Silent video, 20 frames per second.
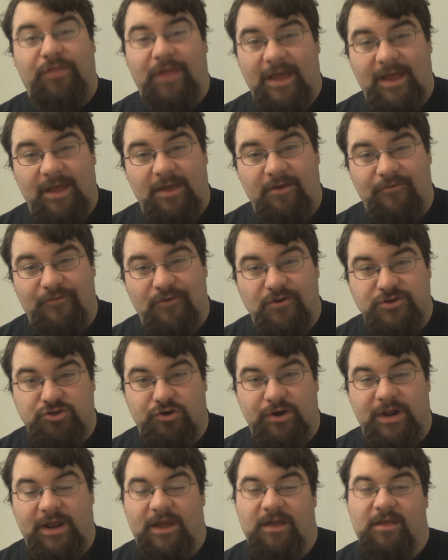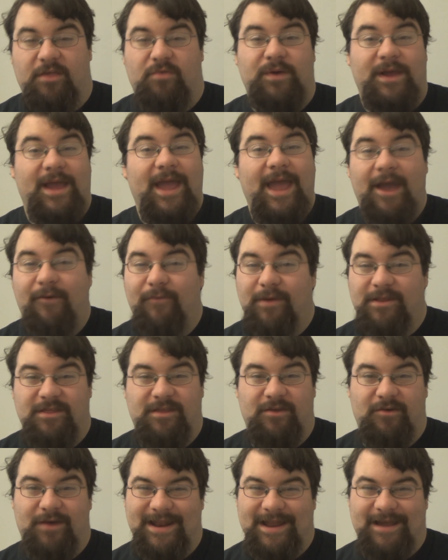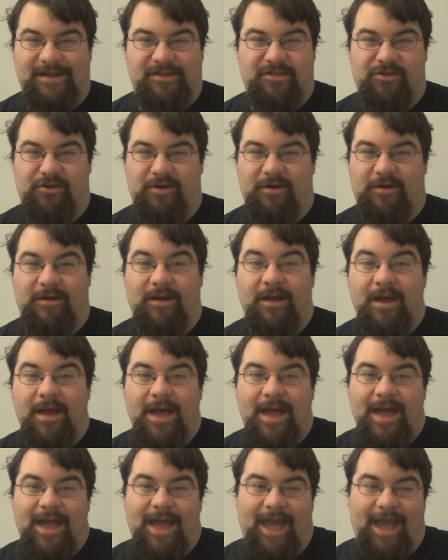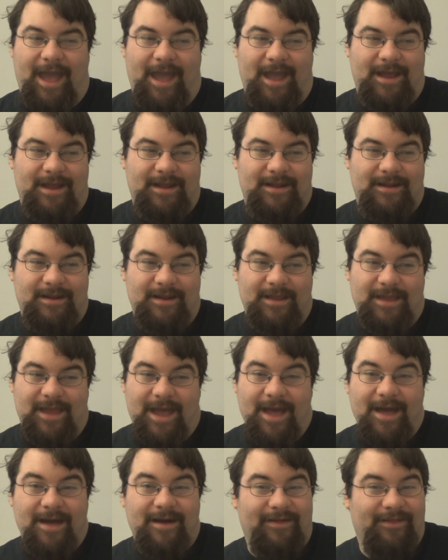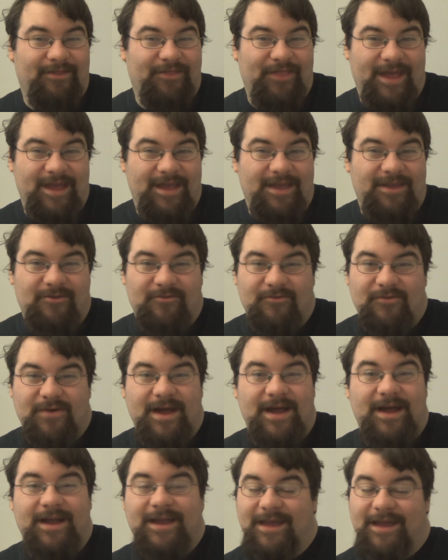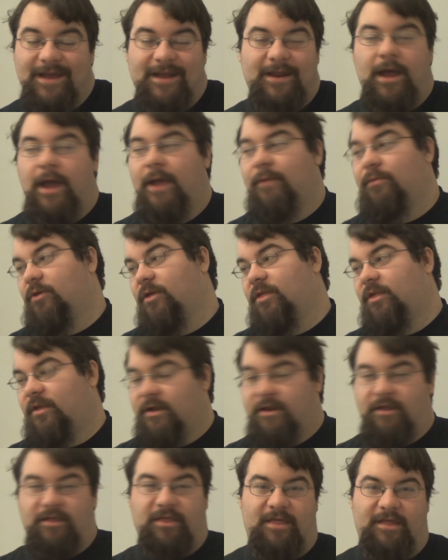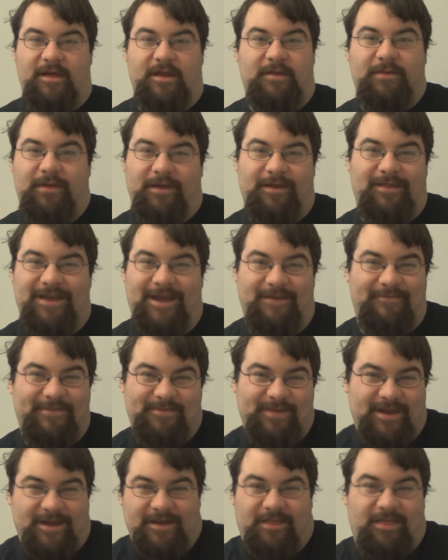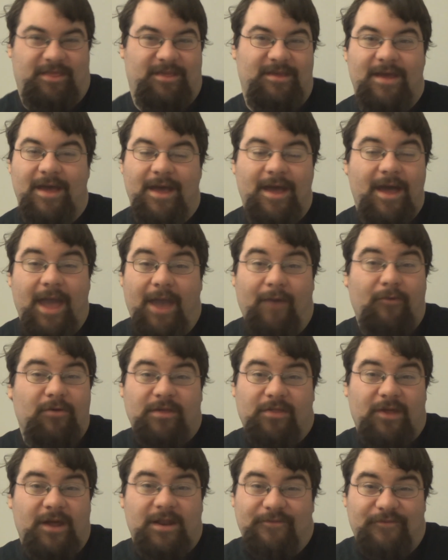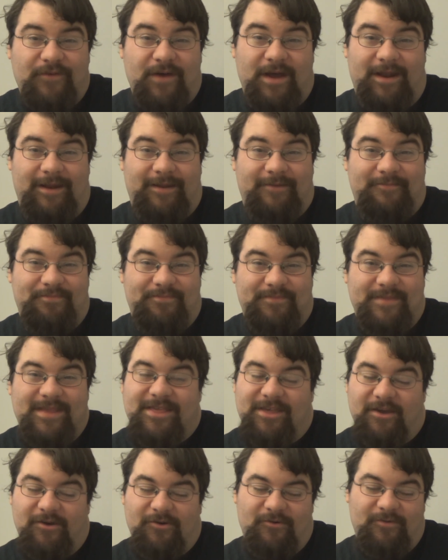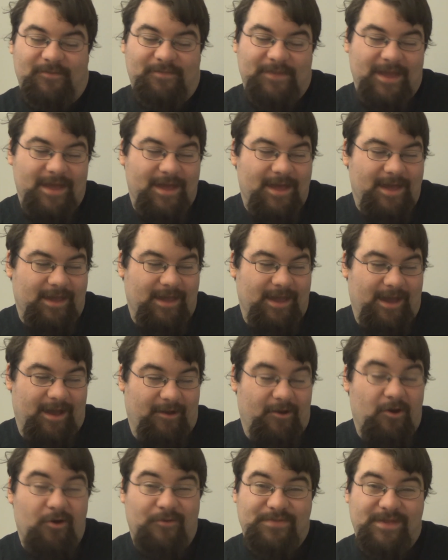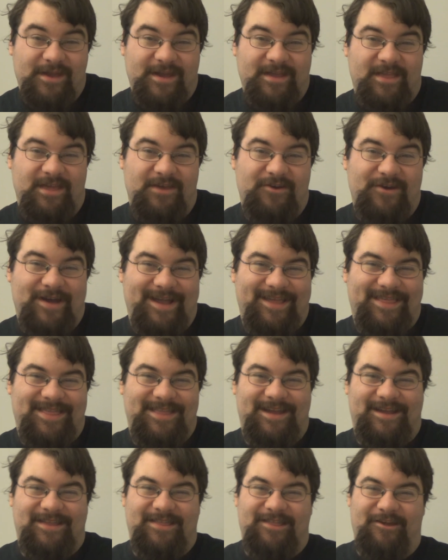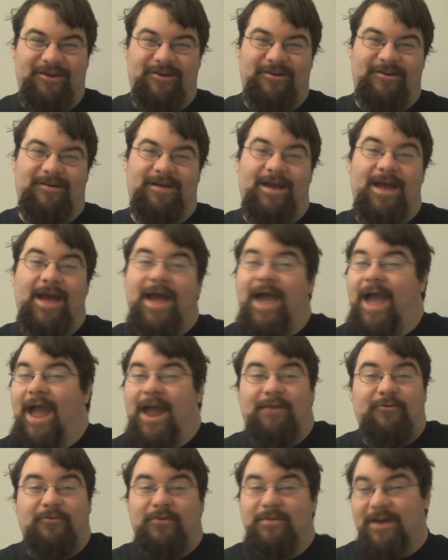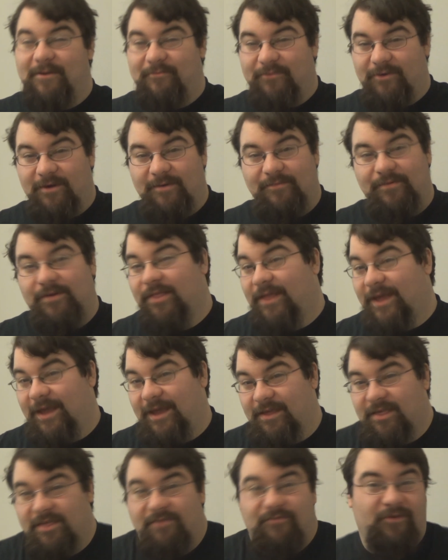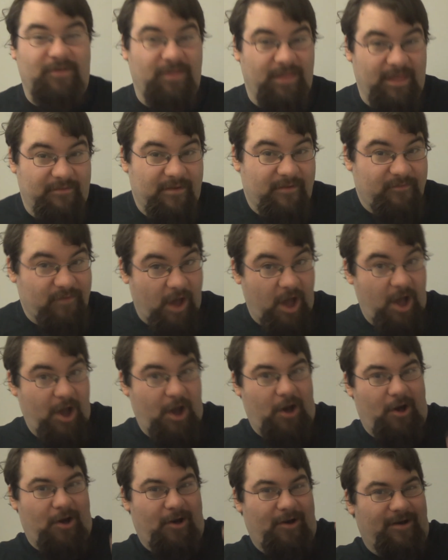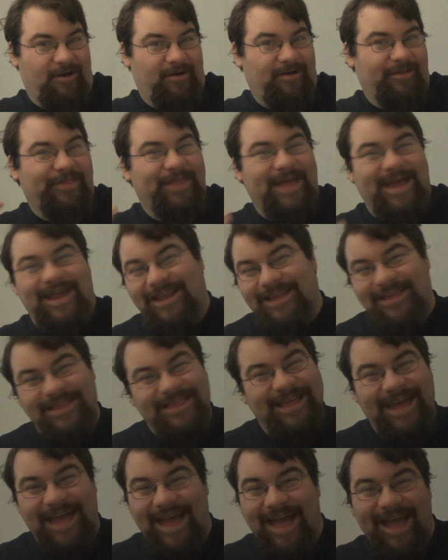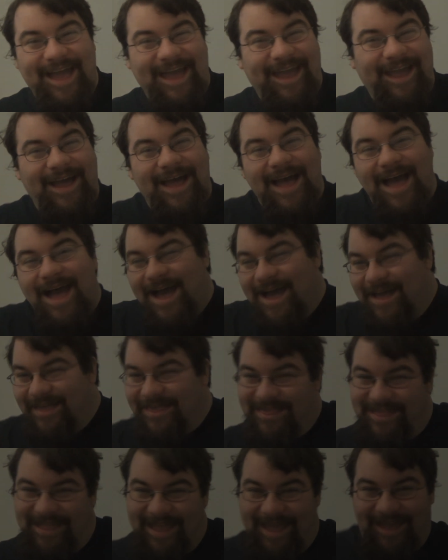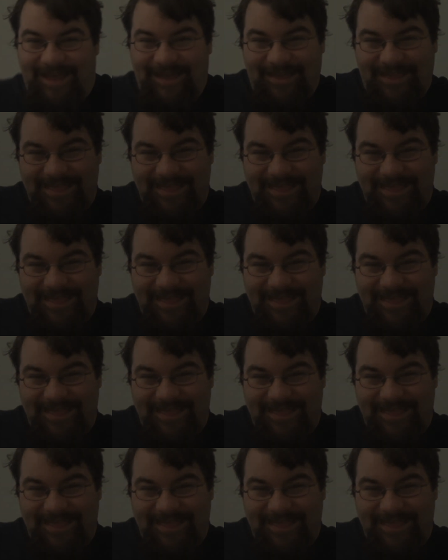thank you for joining us. We can't wait to do it next year. And yeah, thank you again. I'm just going to say that a million times because it was a lot of fun. So yeah, hope to see you guys next year. And remember, please, for the love of all that is gay, stay